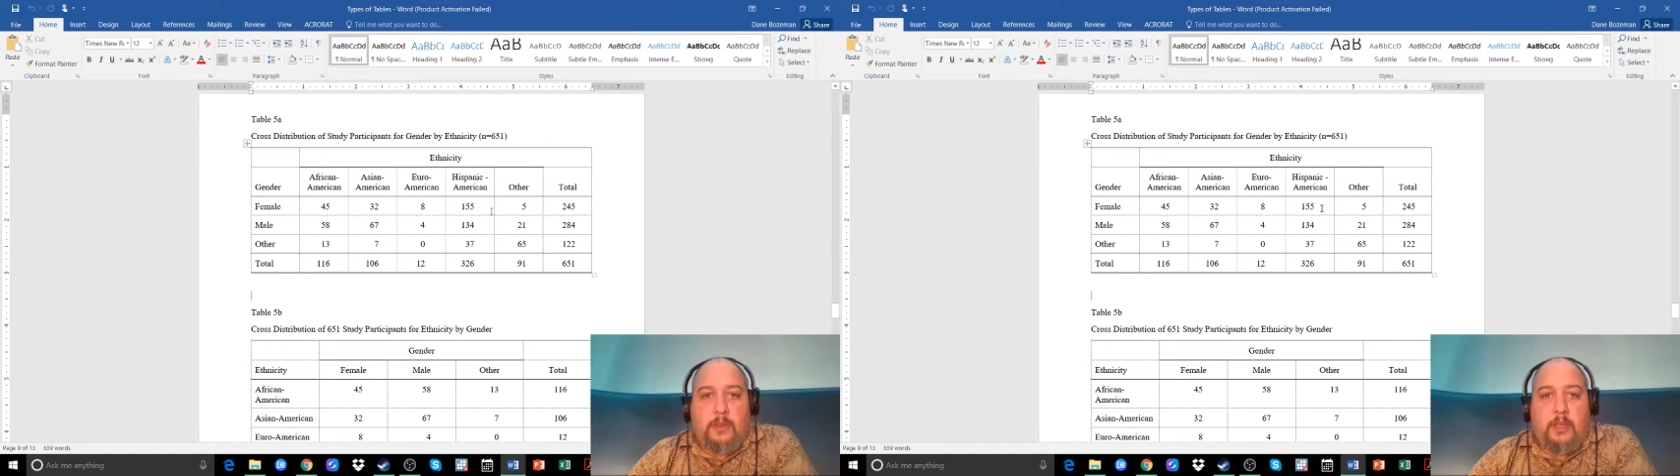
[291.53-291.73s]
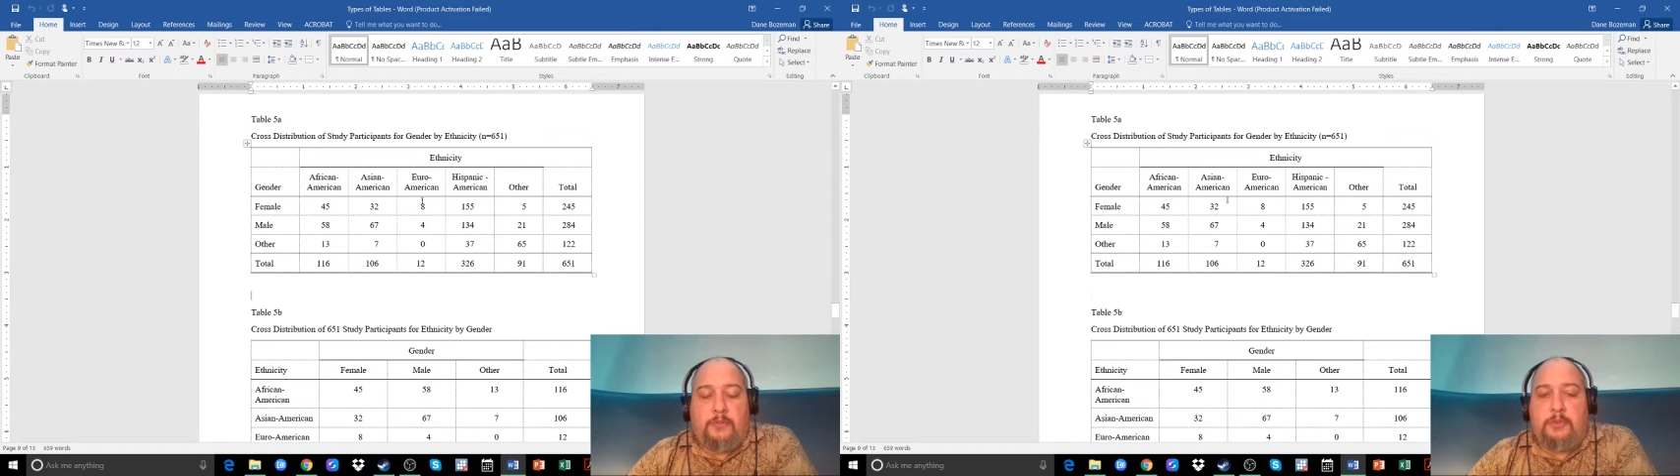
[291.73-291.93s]

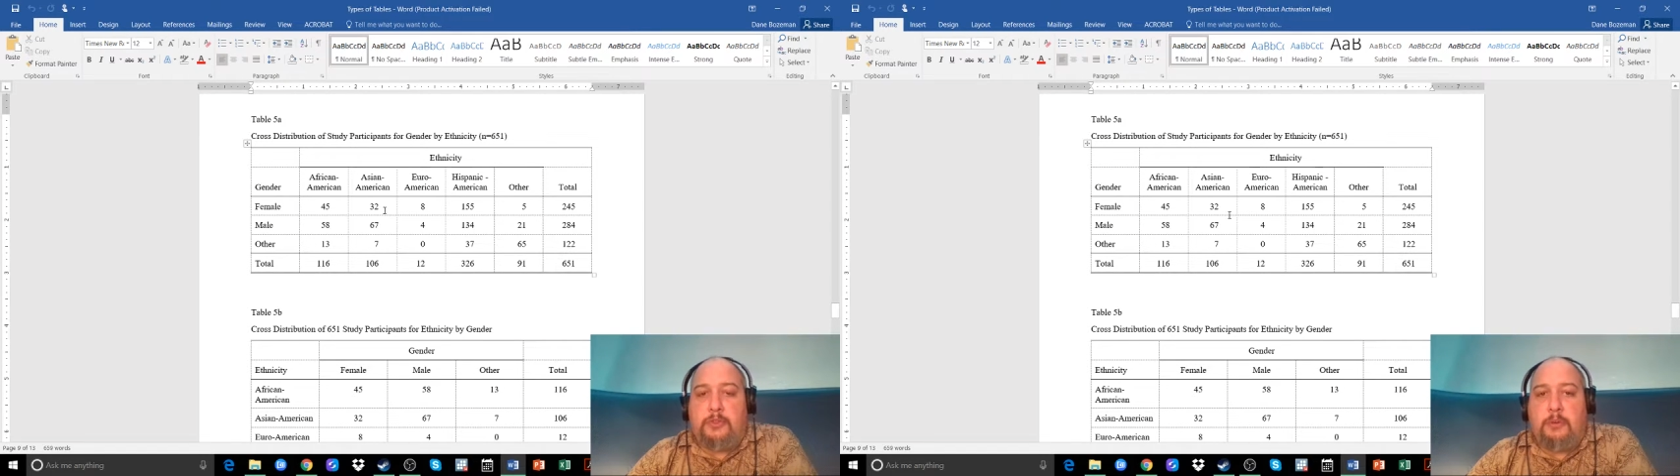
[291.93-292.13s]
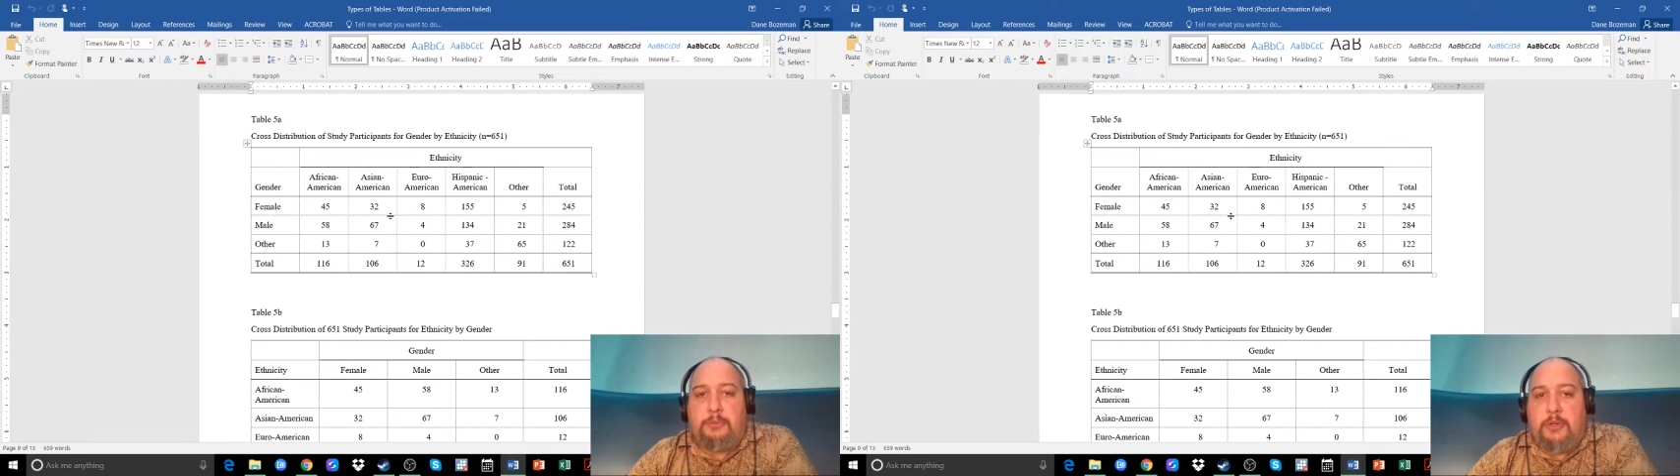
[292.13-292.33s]
If you
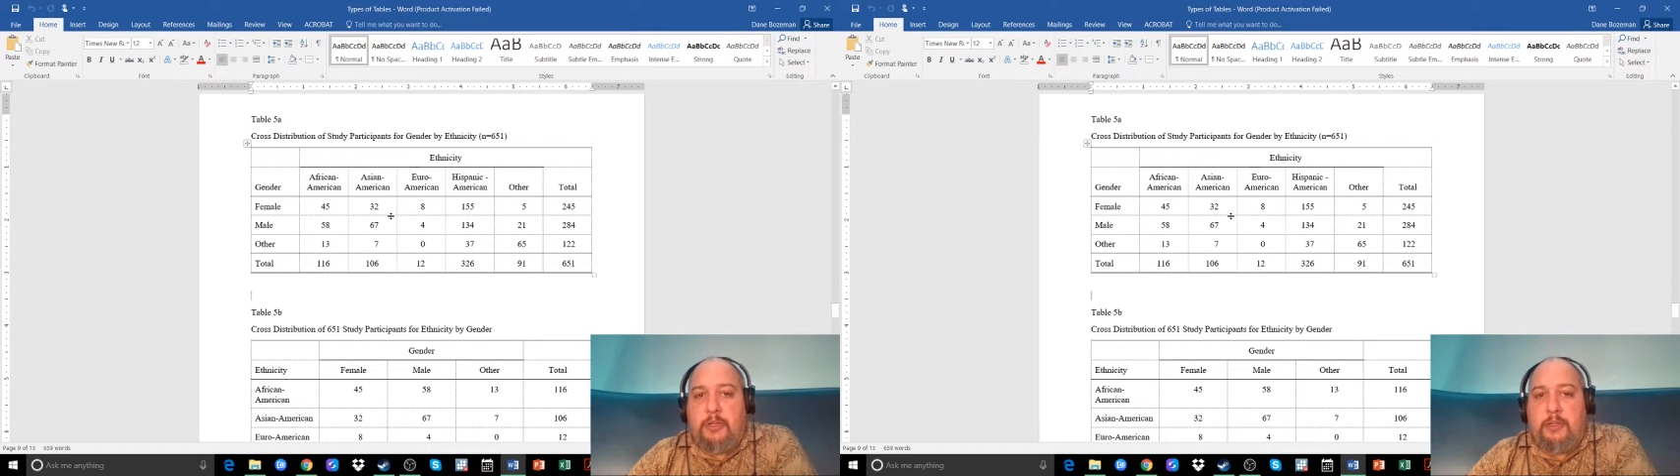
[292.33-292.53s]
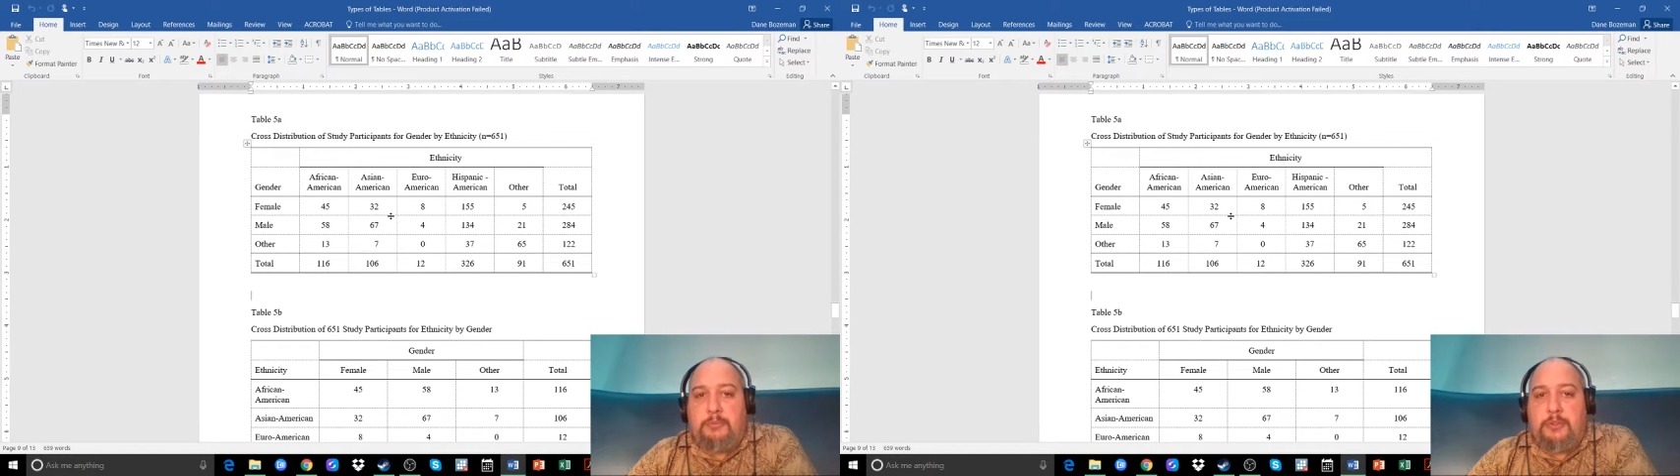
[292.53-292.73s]
start putting in
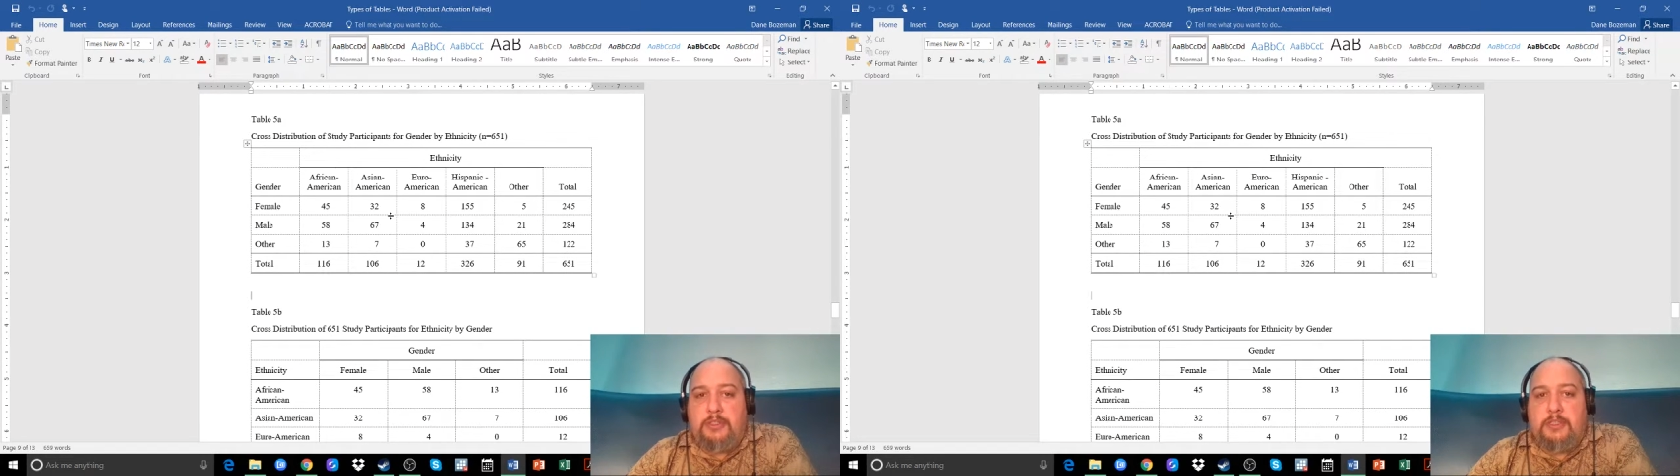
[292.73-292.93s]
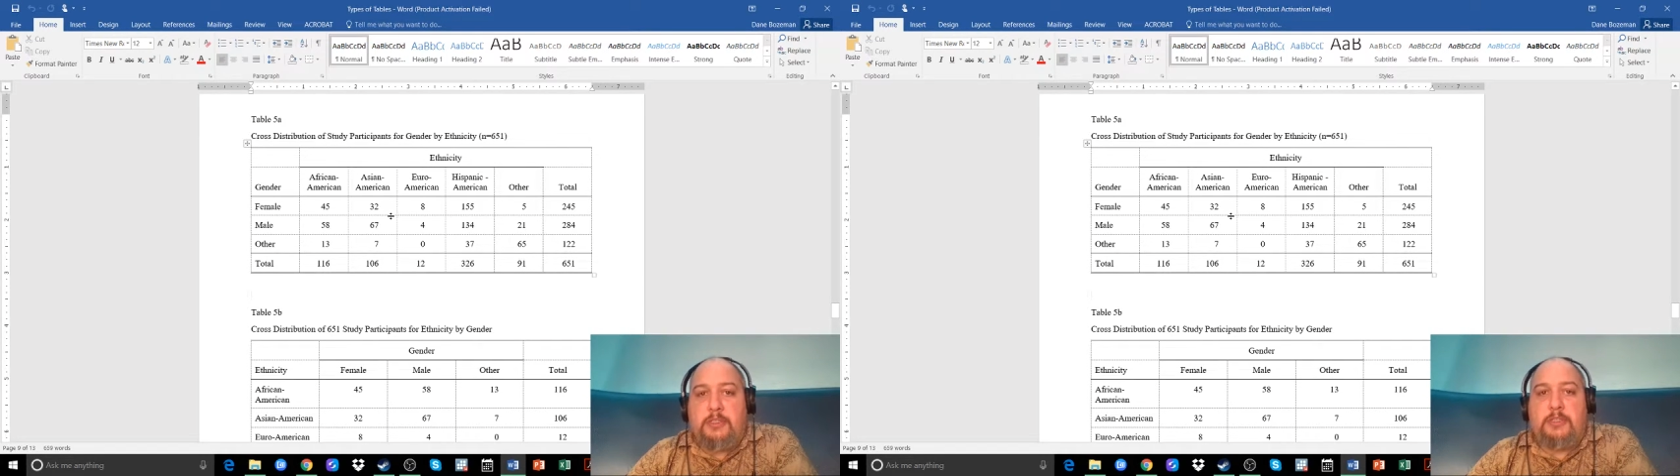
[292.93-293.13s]
the
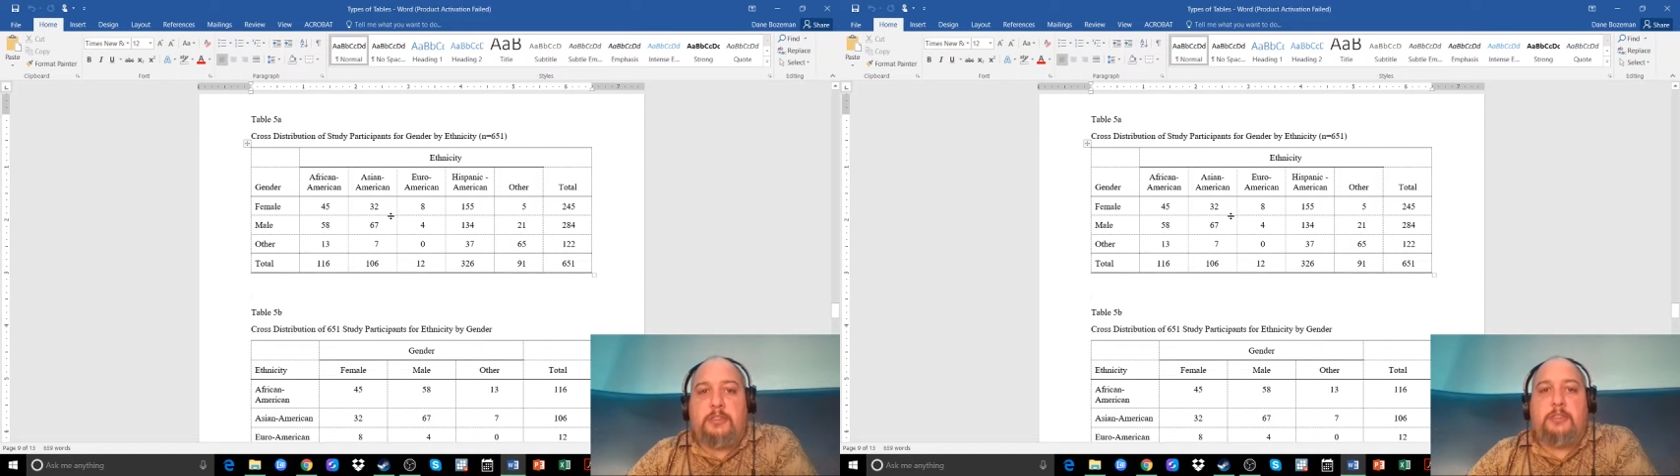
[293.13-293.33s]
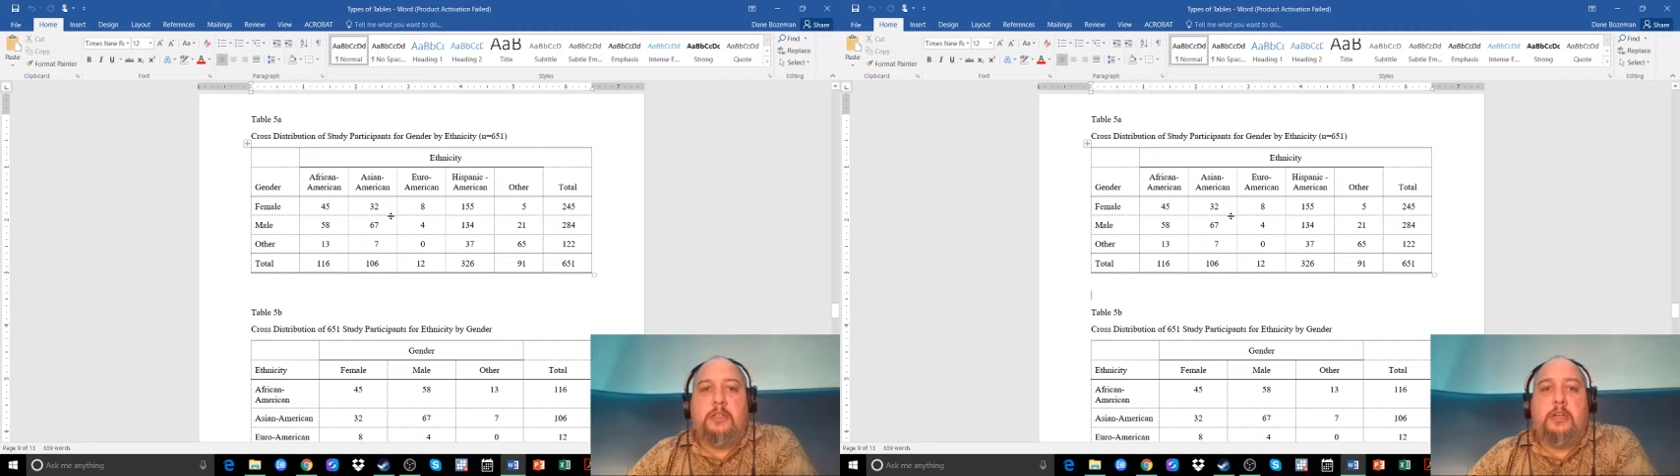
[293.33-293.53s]
percentages,